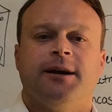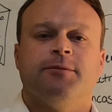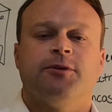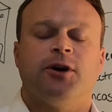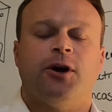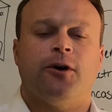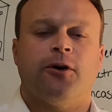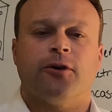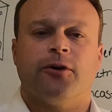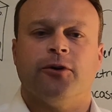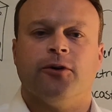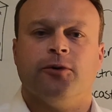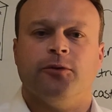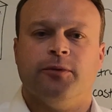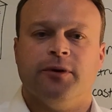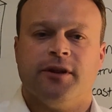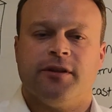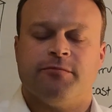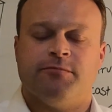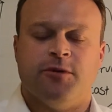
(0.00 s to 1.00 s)
I'm Carter
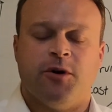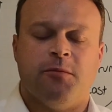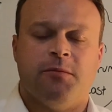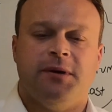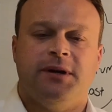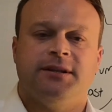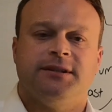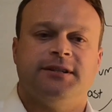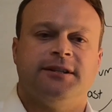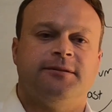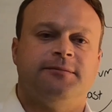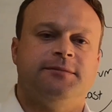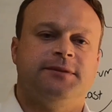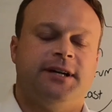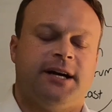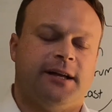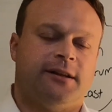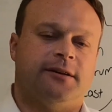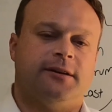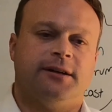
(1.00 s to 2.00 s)
with Momentum
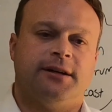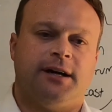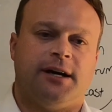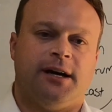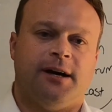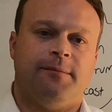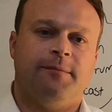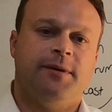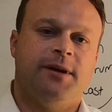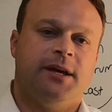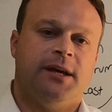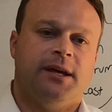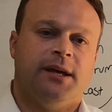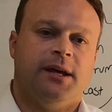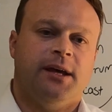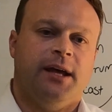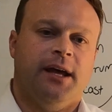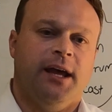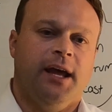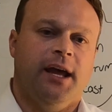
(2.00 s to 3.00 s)
Telecom,
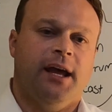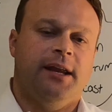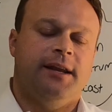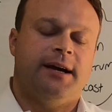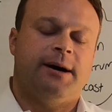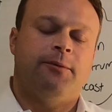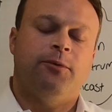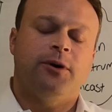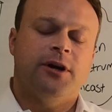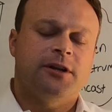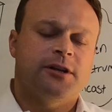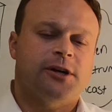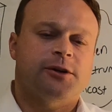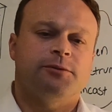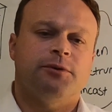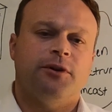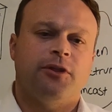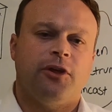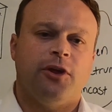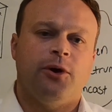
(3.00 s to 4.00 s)
and I want to
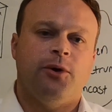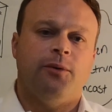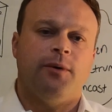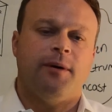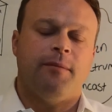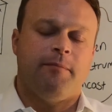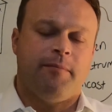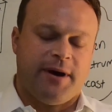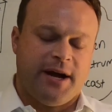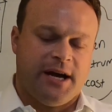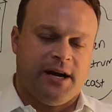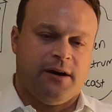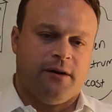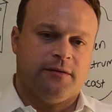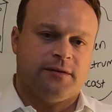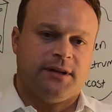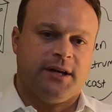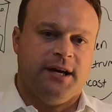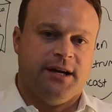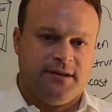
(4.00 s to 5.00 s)
talk with you
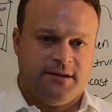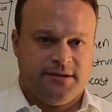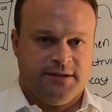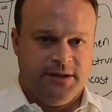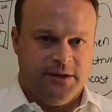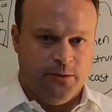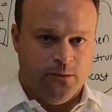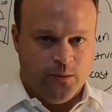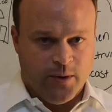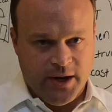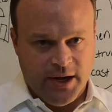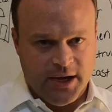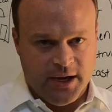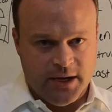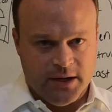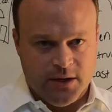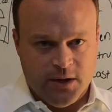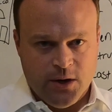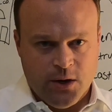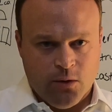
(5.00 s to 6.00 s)
about SD-WAN.
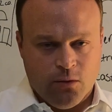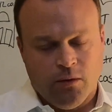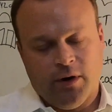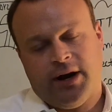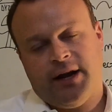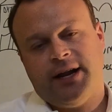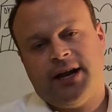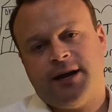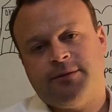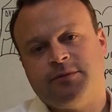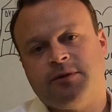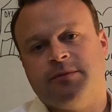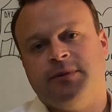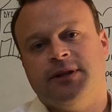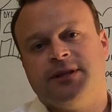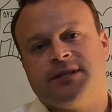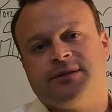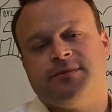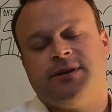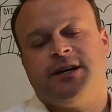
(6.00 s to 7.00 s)
Right now,
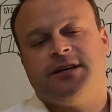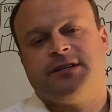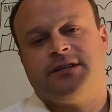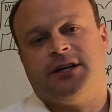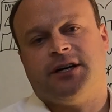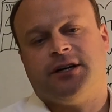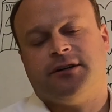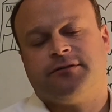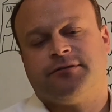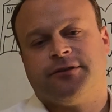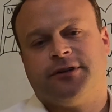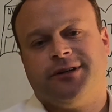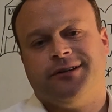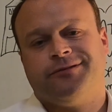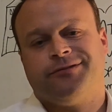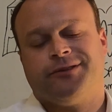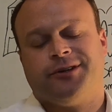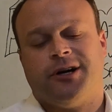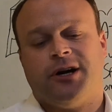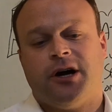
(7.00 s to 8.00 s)
Momentum has an
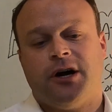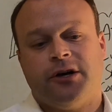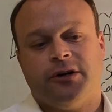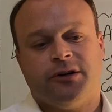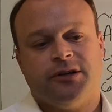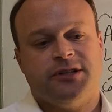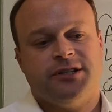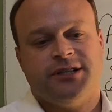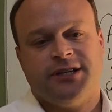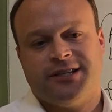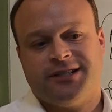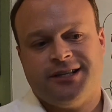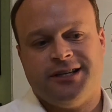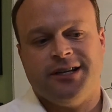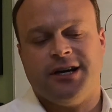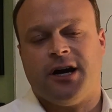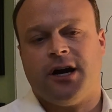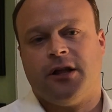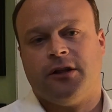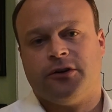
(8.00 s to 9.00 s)
offering for
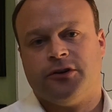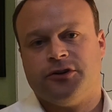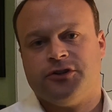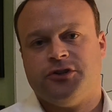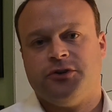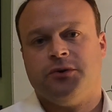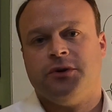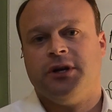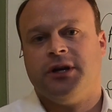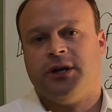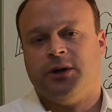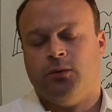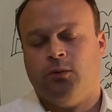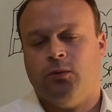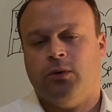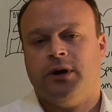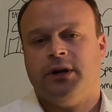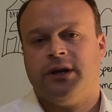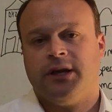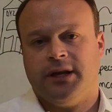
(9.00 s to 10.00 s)
$160. You can get a
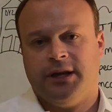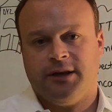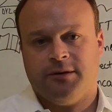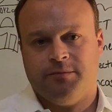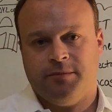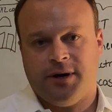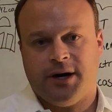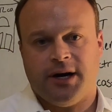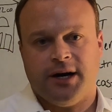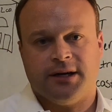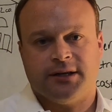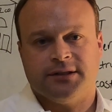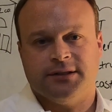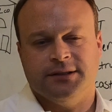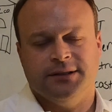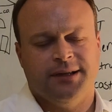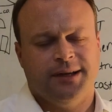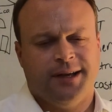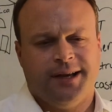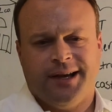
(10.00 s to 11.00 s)
1 gig box,
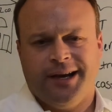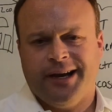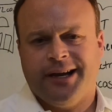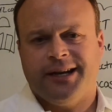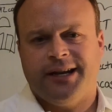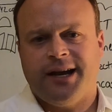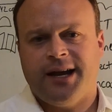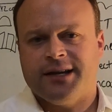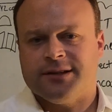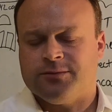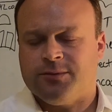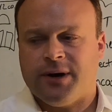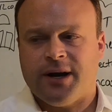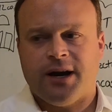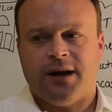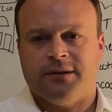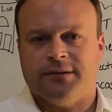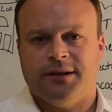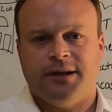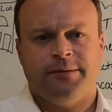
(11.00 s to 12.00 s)
and I got to ask,
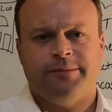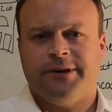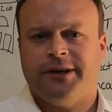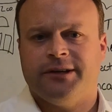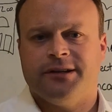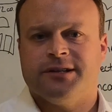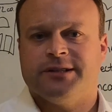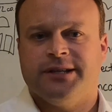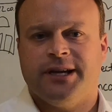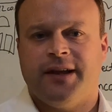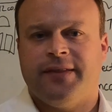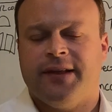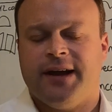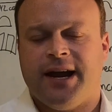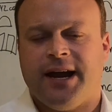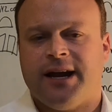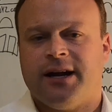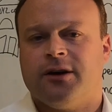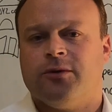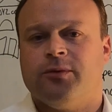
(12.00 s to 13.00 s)
wow, help me understand
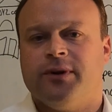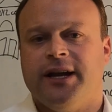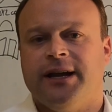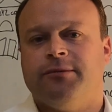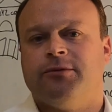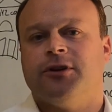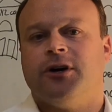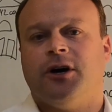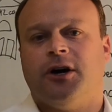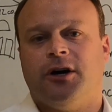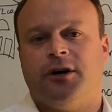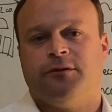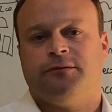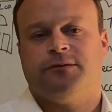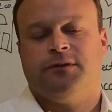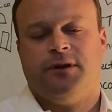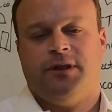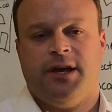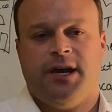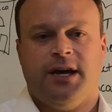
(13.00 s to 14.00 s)
that. How are we able to
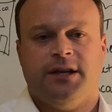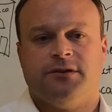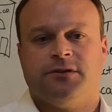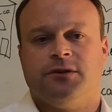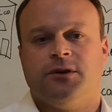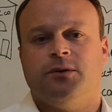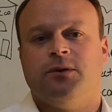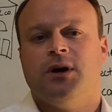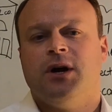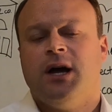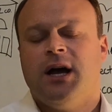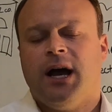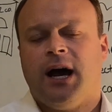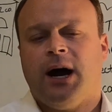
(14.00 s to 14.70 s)
offer that? So